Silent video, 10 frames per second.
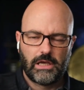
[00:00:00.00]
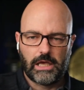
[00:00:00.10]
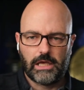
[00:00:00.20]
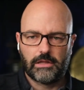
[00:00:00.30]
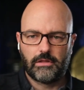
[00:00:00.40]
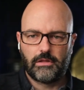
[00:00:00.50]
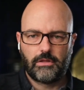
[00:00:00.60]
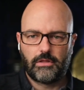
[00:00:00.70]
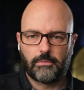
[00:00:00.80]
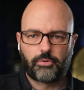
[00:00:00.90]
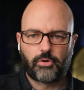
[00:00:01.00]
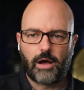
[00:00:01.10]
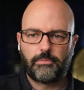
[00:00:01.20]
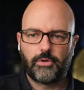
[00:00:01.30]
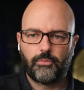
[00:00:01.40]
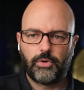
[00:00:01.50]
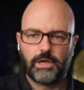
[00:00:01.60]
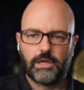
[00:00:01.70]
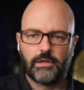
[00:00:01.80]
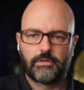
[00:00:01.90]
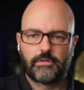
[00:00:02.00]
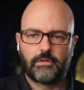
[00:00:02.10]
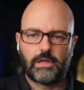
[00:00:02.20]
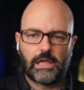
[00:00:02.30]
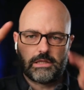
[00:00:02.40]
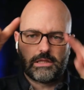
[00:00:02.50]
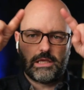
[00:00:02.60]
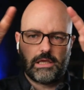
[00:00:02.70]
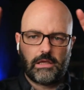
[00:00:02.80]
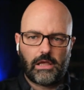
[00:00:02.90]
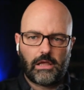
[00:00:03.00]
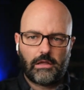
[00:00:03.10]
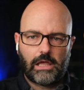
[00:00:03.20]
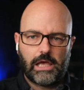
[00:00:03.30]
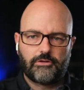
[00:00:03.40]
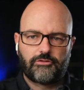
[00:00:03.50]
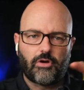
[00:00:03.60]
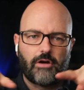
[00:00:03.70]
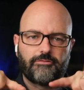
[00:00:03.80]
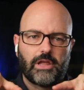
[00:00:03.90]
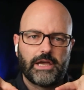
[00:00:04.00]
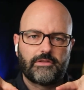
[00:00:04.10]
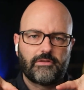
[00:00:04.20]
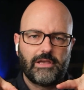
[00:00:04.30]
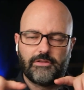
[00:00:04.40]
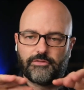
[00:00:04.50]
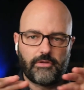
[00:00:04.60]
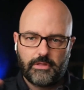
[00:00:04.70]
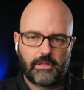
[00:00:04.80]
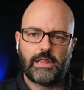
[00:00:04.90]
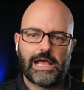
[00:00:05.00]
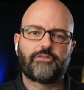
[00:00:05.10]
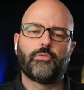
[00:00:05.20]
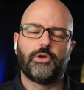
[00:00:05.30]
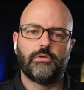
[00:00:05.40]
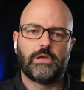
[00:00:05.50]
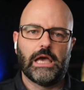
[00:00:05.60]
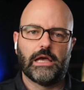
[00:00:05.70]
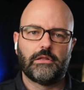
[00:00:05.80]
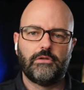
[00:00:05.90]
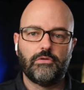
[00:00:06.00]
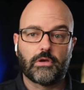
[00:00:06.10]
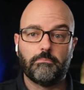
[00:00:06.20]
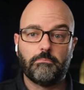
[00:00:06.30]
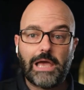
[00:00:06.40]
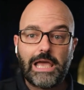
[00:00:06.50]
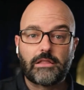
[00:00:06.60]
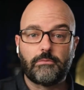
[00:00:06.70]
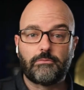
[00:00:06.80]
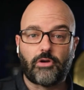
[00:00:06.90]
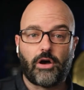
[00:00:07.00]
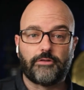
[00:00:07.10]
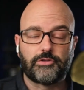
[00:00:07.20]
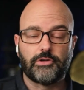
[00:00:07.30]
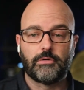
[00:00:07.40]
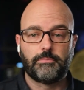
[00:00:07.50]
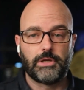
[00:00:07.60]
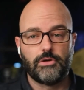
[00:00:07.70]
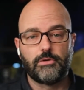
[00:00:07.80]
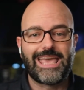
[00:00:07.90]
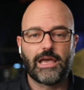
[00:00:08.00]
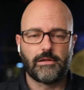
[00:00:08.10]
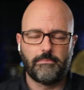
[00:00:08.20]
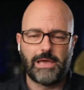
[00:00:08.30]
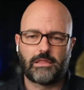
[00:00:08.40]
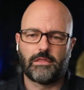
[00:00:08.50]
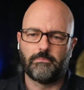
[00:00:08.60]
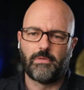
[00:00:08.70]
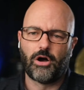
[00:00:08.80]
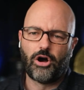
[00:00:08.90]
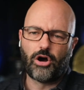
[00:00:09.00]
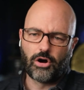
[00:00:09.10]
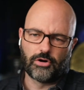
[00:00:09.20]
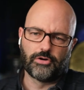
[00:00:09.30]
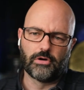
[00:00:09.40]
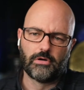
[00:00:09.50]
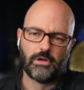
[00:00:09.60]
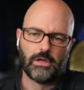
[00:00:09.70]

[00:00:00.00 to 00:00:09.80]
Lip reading: And the problem with LED edge soft lights is that's what you get. You can make them softer, but you can't make them harder.